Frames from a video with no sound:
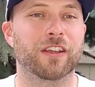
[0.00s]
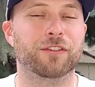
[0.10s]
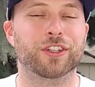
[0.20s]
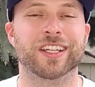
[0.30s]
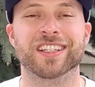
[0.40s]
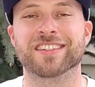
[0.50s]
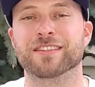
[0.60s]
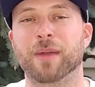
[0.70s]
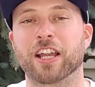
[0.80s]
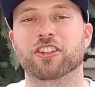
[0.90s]
If you did,
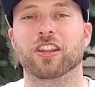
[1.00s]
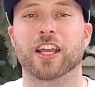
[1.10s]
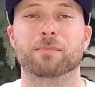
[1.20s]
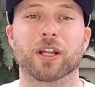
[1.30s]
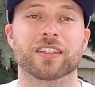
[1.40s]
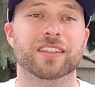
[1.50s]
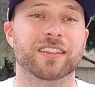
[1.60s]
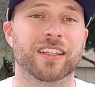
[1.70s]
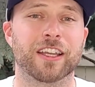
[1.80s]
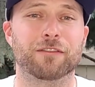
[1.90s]
smash the like button.
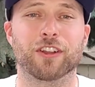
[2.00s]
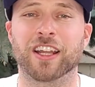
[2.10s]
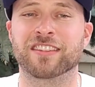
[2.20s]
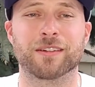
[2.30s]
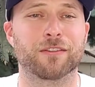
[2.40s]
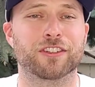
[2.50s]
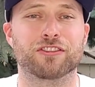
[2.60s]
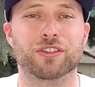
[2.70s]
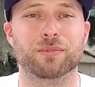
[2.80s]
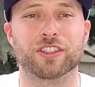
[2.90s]
If you like some of the
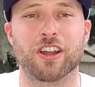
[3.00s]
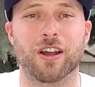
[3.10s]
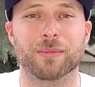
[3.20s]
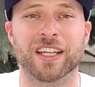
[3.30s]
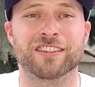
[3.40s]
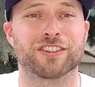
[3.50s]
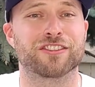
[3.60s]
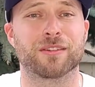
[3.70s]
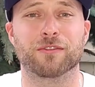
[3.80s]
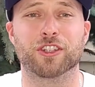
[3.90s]
stupid comments or
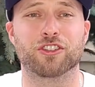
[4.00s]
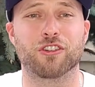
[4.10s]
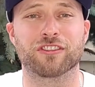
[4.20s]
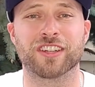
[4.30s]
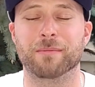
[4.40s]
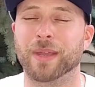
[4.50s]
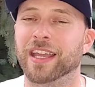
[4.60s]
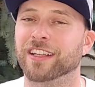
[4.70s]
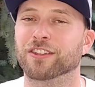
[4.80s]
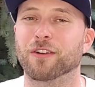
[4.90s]
some of the jokes I make,